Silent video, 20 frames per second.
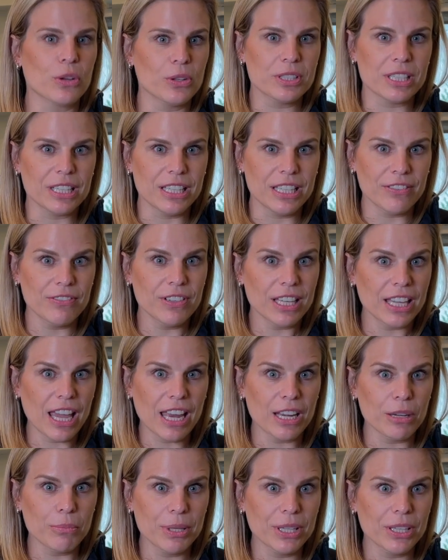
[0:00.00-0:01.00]
to give a
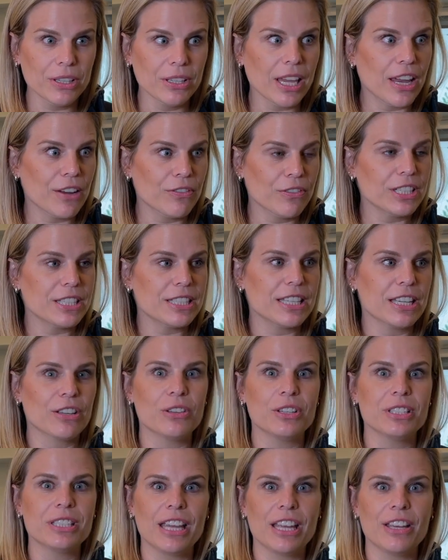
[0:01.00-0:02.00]
cat a pill every
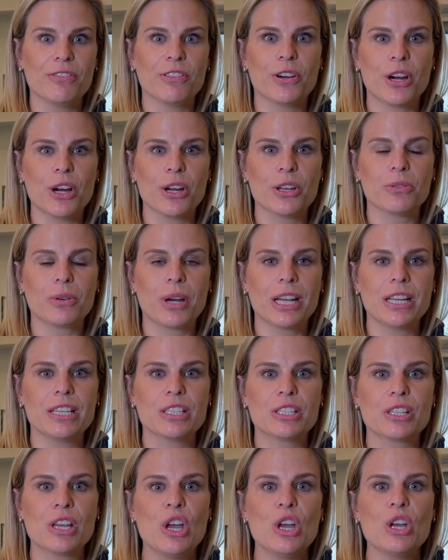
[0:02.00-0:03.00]
single day for
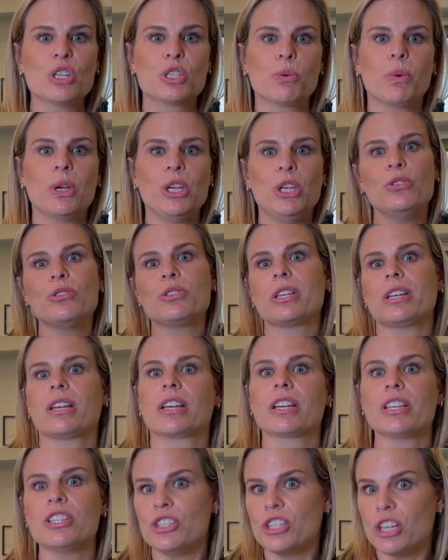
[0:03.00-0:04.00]
arthritis, so we use it in
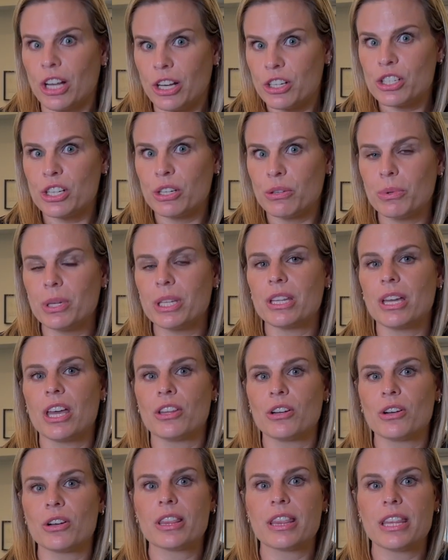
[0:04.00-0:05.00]
conjunction with
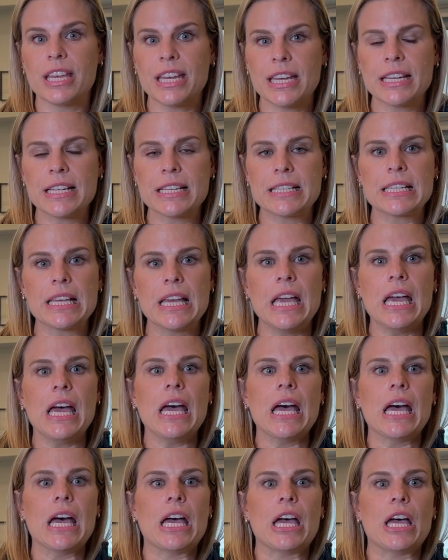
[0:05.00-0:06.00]
other things.
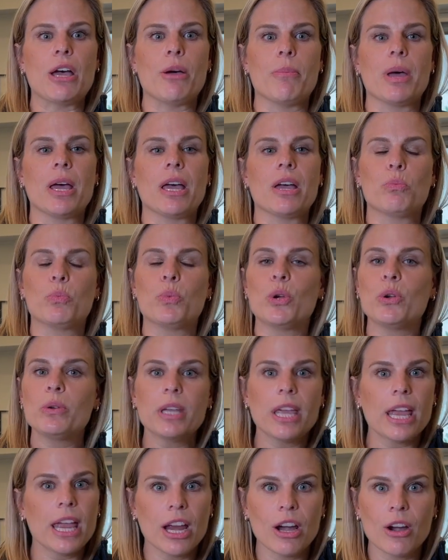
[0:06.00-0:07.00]
Wound
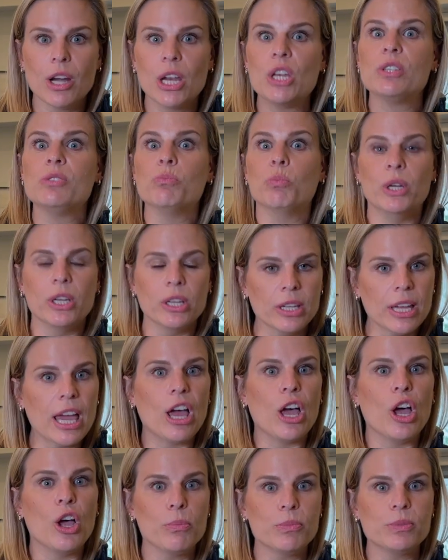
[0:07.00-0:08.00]
care, it will
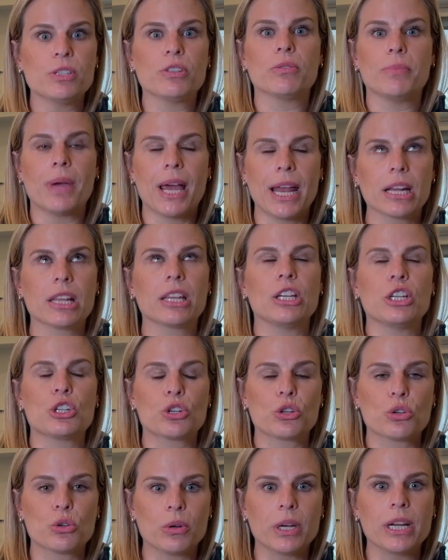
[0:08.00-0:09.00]
help dramatically
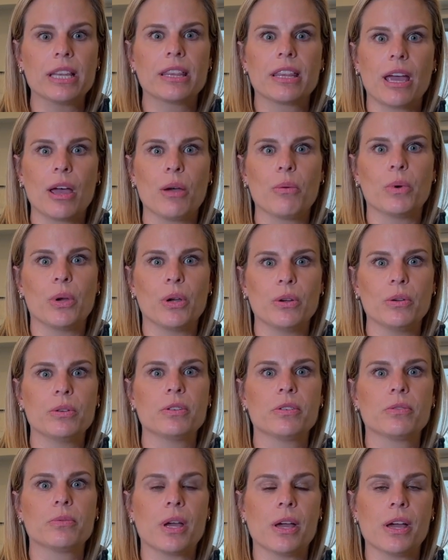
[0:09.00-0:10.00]
shrink that
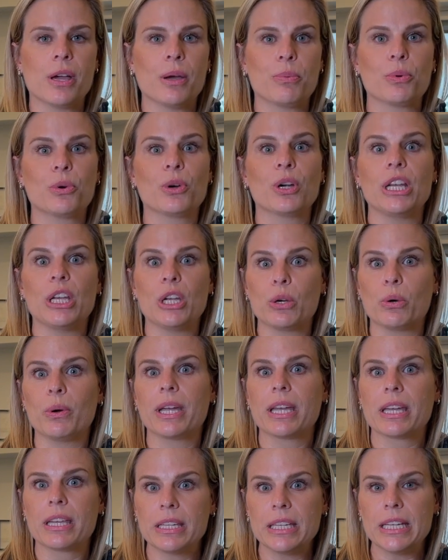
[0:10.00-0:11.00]
wound pretty
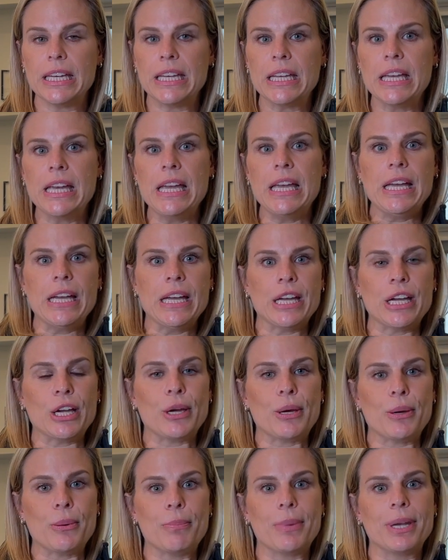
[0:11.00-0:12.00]
quickly,
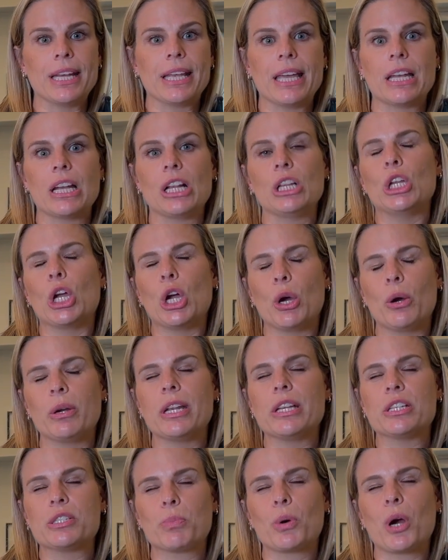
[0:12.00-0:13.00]
but again, alone,
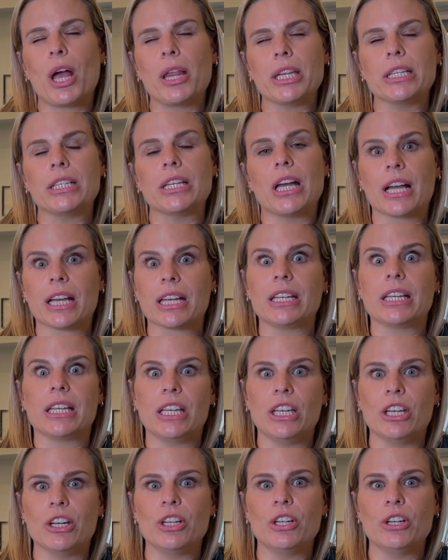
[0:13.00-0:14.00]
it's probably not going to
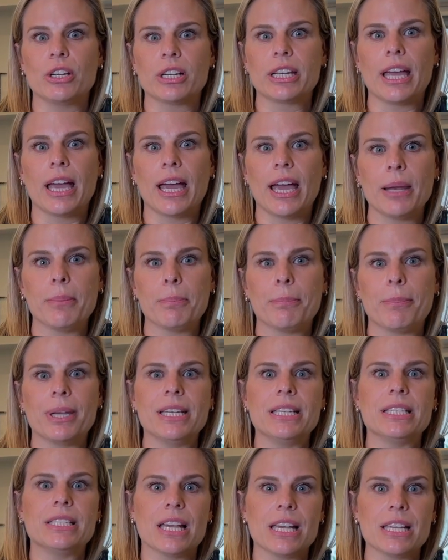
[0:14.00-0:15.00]
cure your cat, but
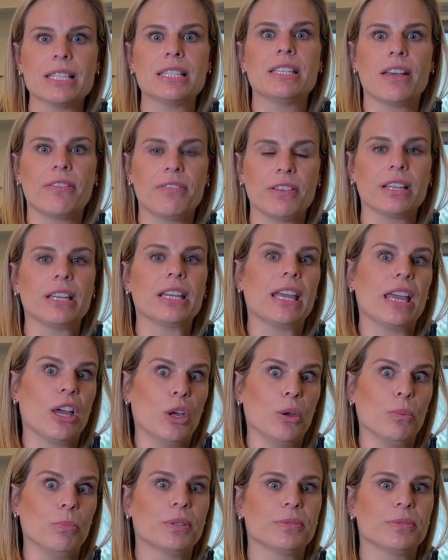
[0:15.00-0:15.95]
it does definitely help.